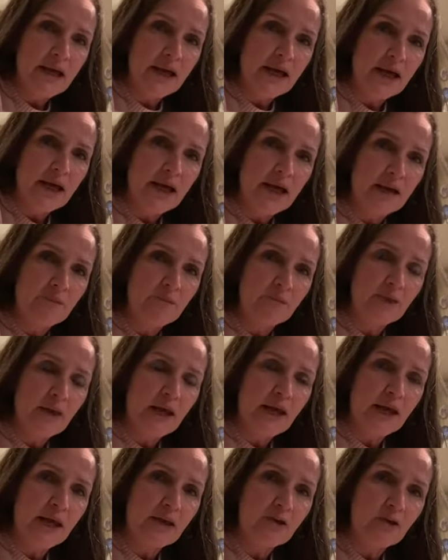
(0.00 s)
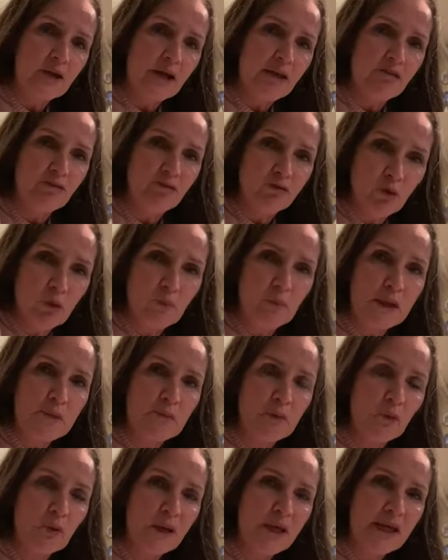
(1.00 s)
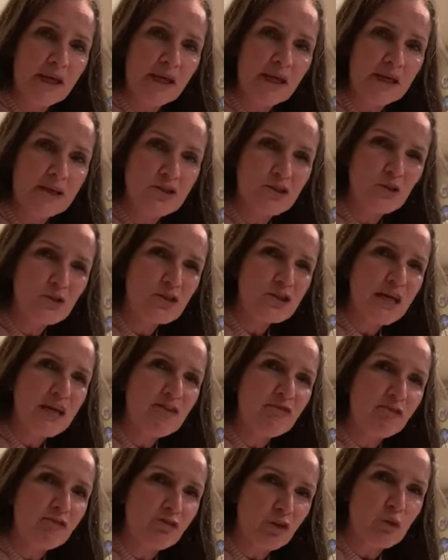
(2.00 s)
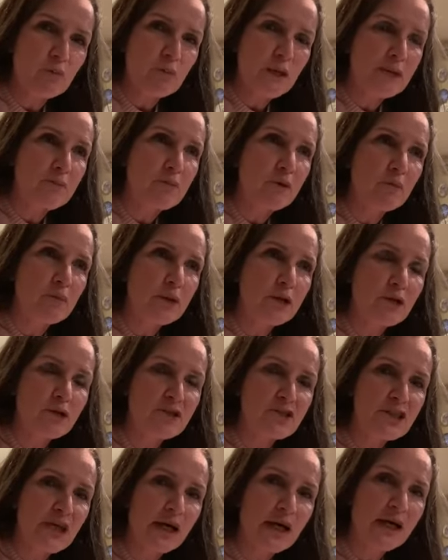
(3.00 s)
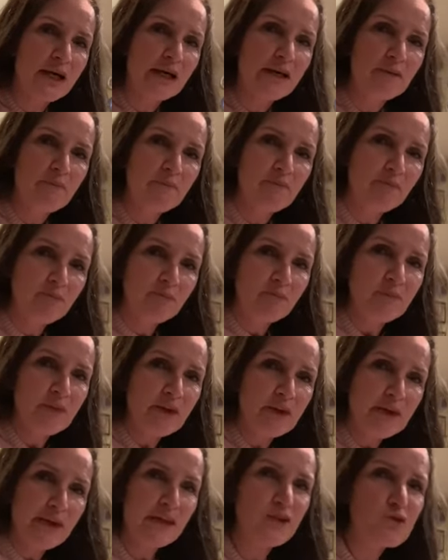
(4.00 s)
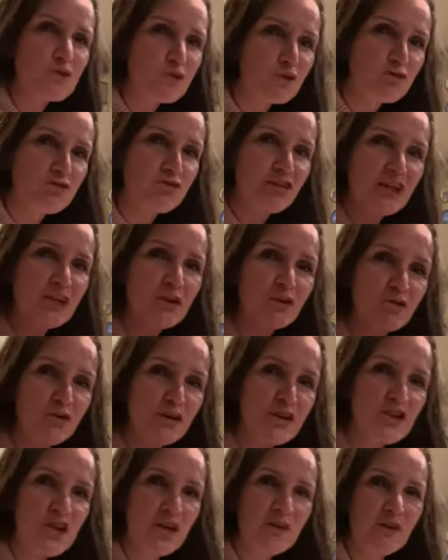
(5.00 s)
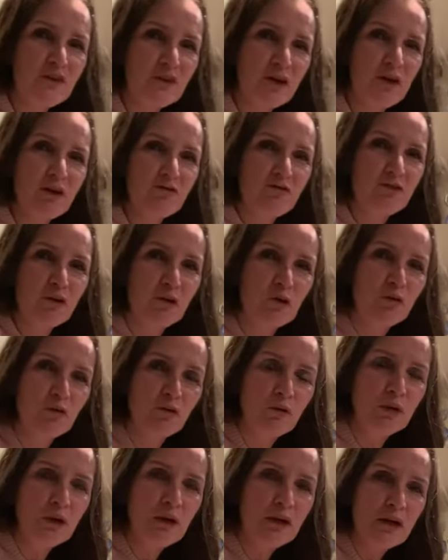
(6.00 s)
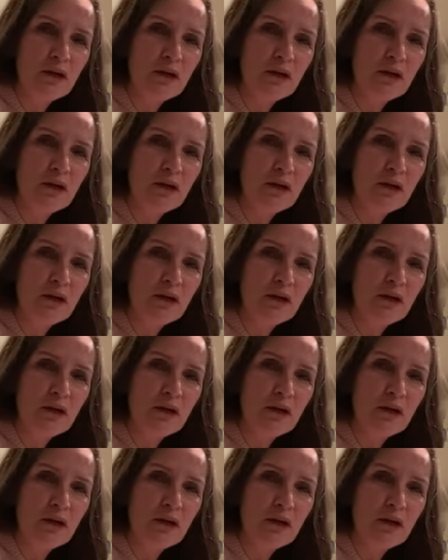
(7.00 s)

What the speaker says: And I have 4 people here. It's good to have a few people because they can sort of feed off each other and they don't feel